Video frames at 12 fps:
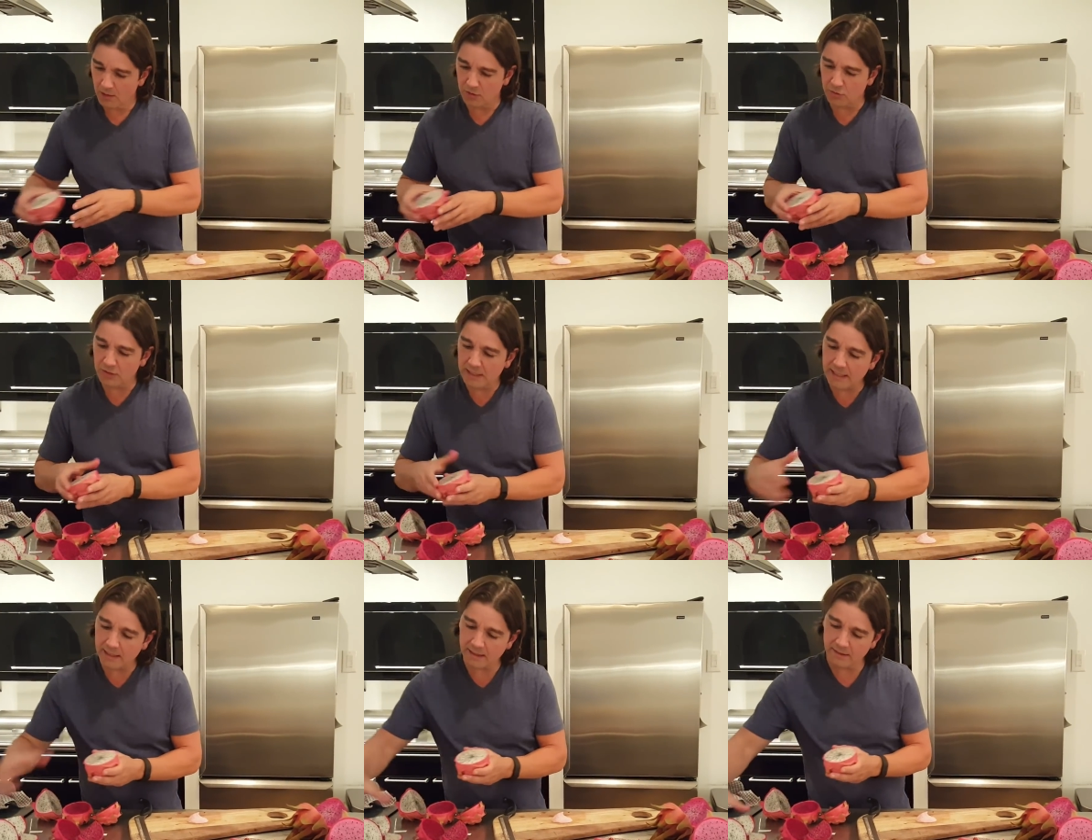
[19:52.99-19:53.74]

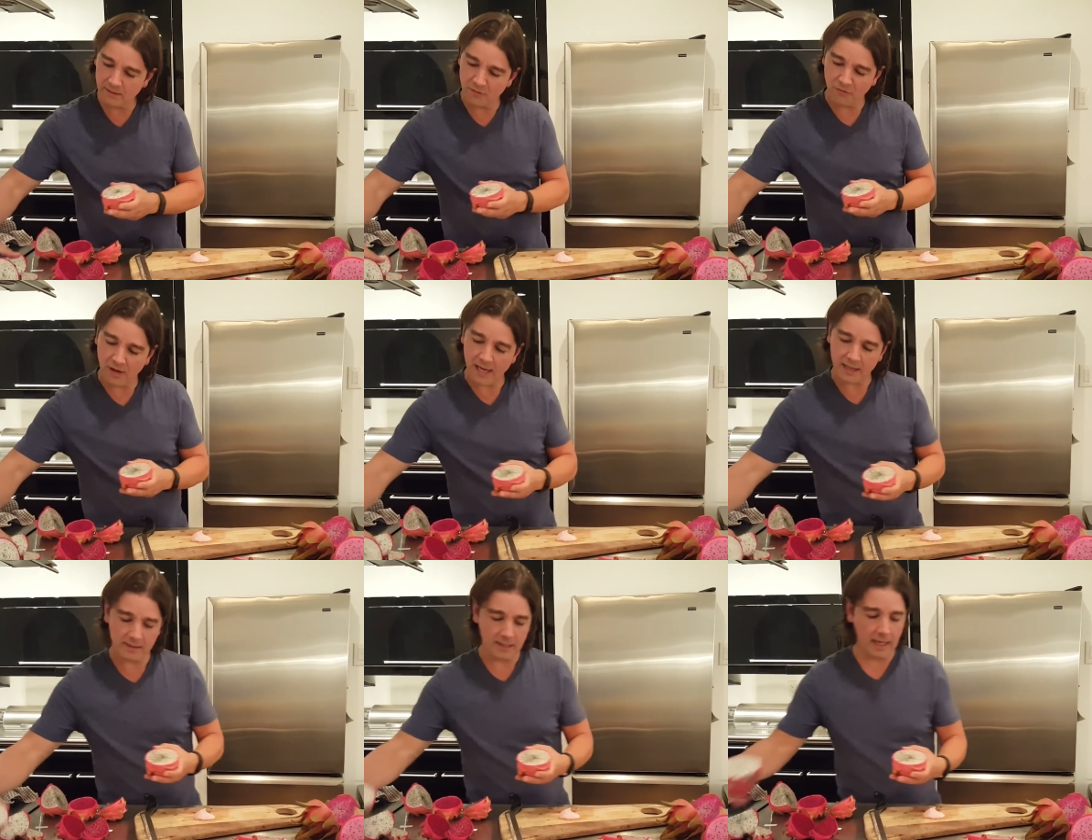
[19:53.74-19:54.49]
unique the
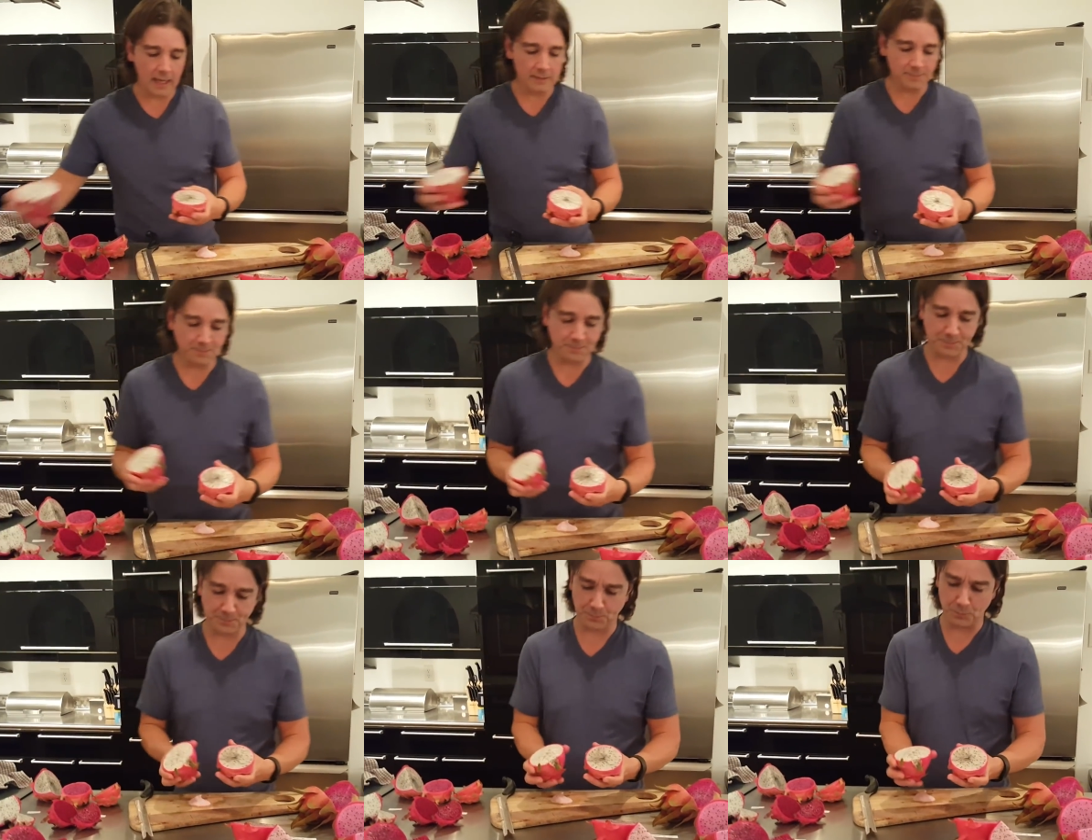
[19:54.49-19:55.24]
fact that